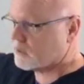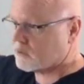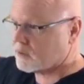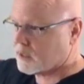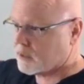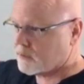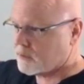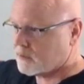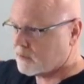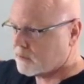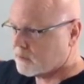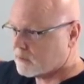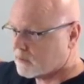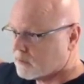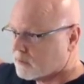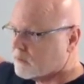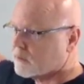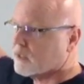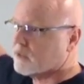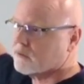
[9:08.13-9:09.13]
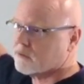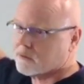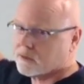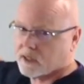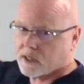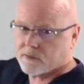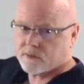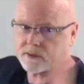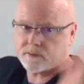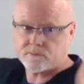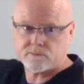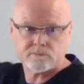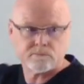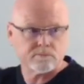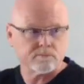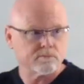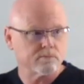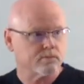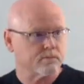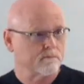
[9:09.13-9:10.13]
seven? That's seven.
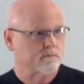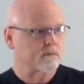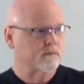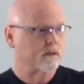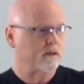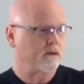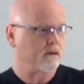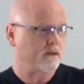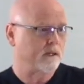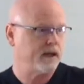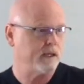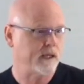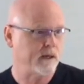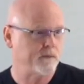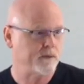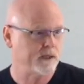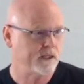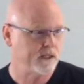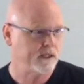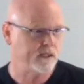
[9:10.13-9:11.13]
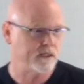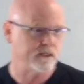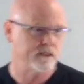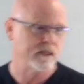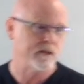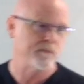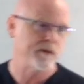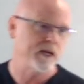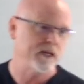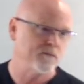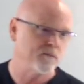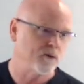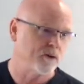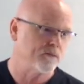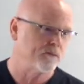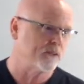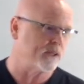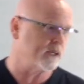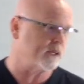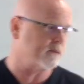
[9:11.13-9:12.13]
Okay, I'm an idiot. I'm adding
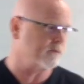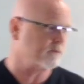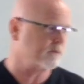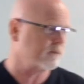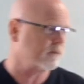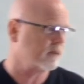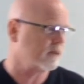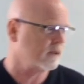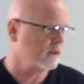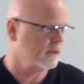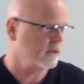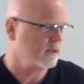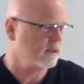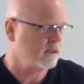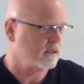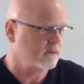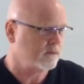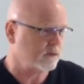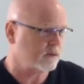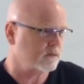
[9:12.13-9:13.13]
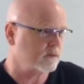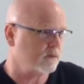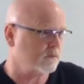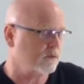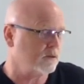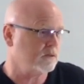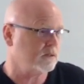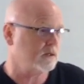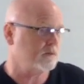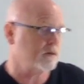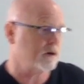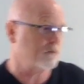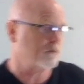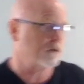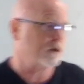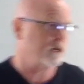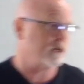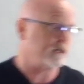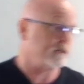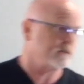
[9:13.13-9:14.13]
one thing for some reason in my
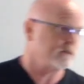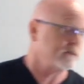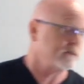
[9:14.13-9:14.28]
brain.